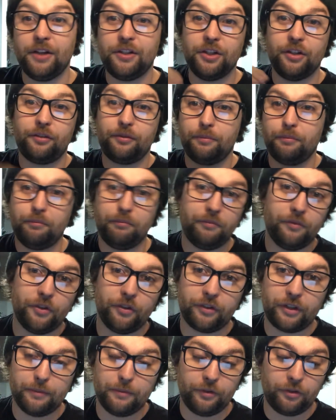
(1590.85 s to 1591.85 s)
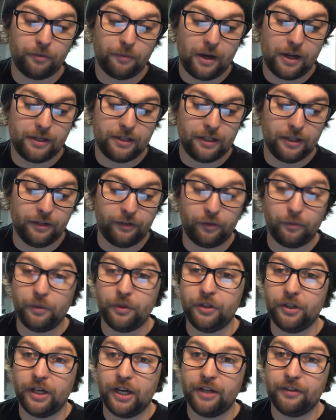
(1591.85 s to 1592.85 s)
Just give me some ideas of
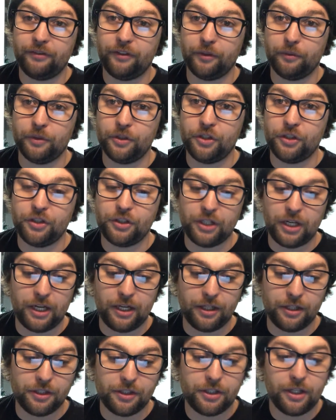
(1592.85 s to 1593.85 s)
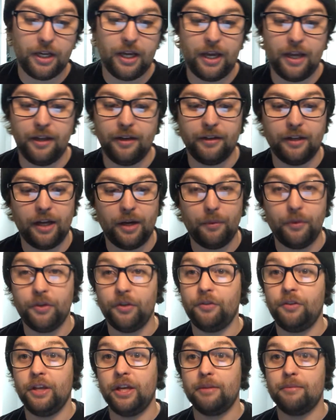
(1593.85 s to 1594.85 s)
what you guys think we should change and what
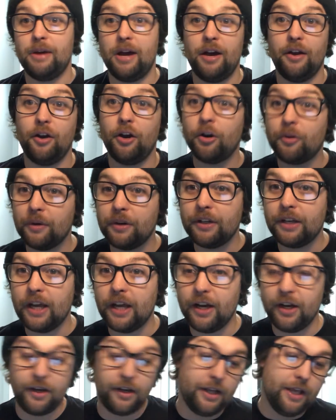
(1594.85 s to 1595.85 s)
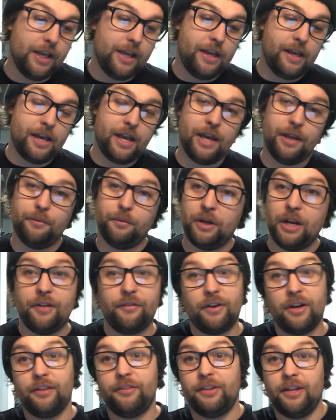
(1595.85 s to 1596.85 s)
you think about Irwindale and
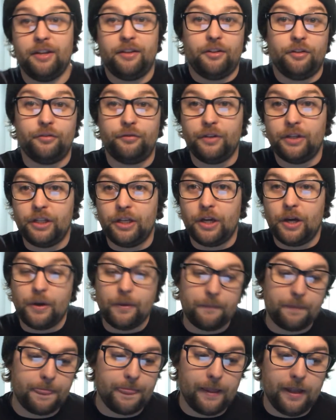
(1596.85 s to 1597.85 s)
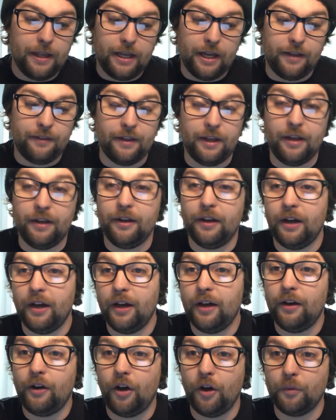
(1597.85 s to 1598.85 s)
whatever I said in this video. And then
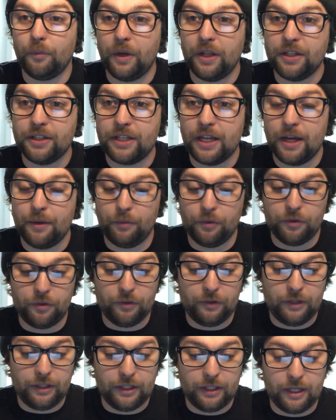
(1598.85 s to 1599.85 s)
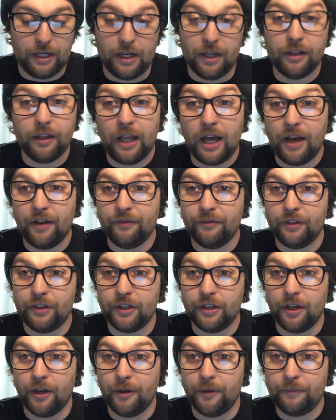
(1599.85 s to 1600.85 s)
on Wednesday, we'll do the live
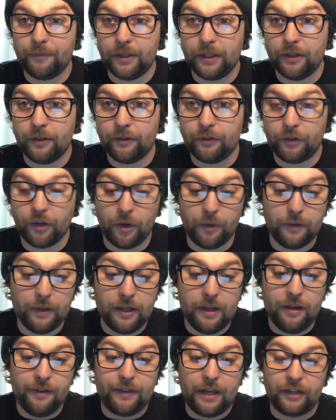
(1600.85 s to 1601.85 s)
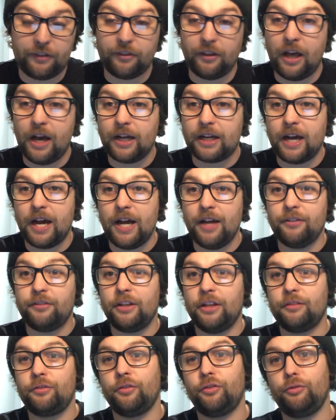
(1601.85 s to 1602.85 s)
video here. So thanks a lot, guys.
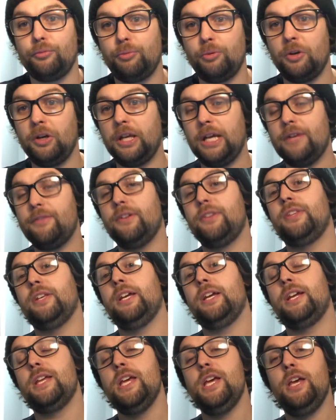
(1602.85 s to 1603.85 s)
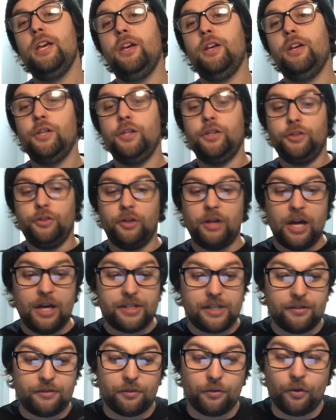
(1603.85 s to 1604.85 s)
Thanks for supporting everything. You
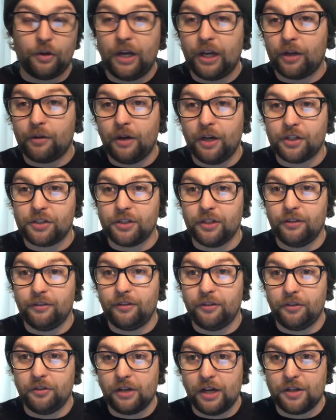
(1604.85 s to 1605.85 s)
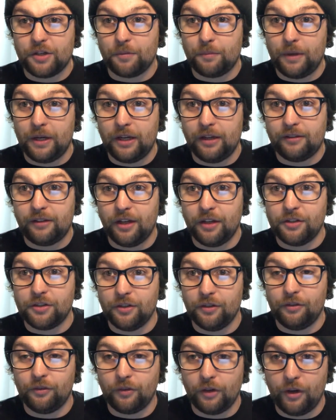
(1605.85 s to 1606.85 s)
guys have some great questions, and you guys are paying
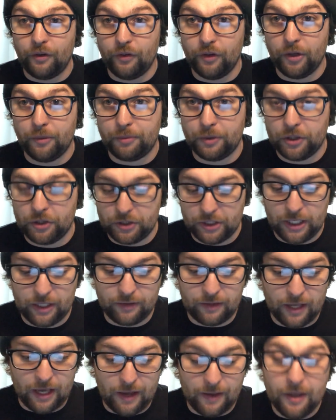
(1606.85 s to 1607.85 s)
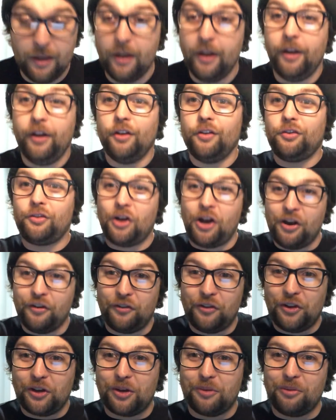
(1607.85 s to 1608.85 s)
attention, so I really appreciate that. Sorry
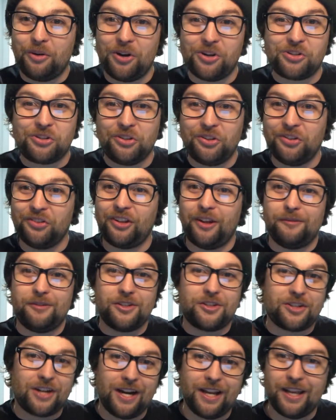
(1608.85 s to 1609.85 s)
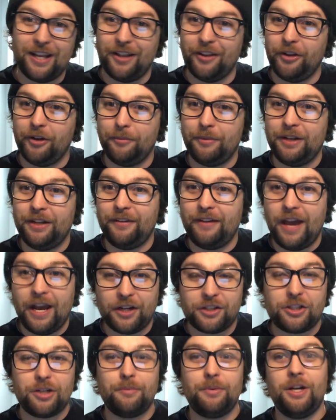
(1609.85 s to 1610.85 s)
for the commercials. I'm just trying to get a little bit of
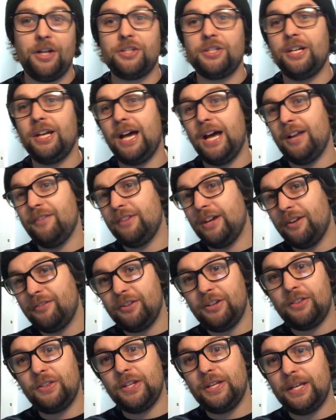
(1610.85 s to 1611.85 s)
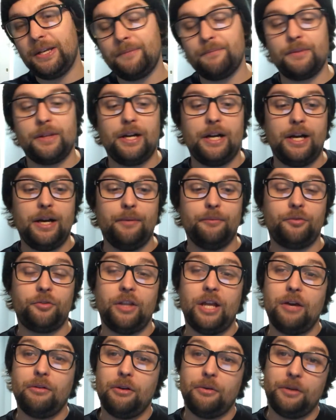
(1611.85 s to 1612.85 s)
extra budget out of everything so
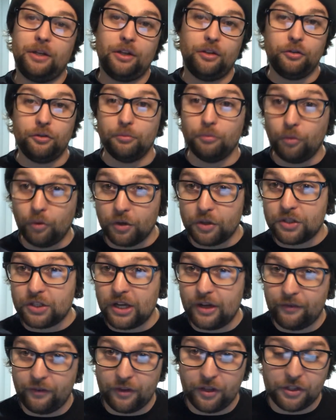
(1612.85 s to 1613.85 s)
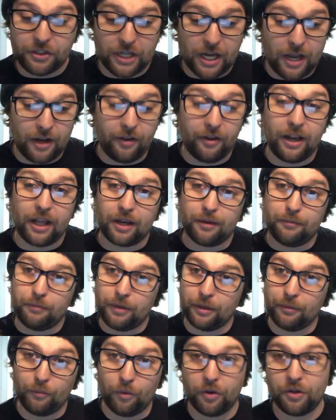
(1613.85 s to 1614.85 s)
that way we can do more stuff on the channel and I can
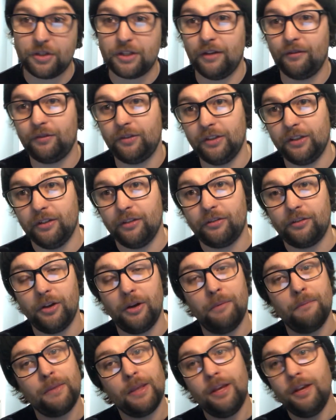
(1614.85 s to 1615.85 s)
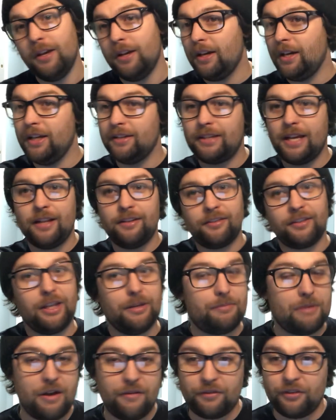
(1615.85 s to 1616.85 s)
bring more stuff to you. So hit that
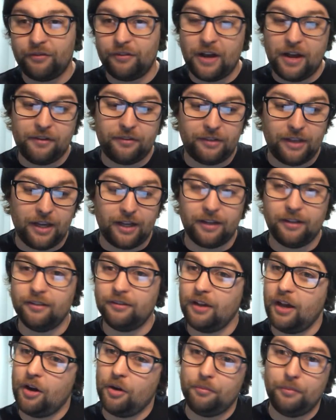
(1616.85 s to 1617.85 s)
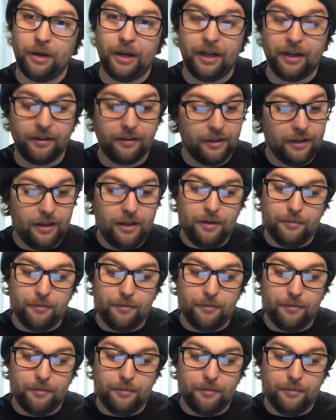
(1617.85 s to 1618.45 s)
skip after 5 seconds. I don't mind.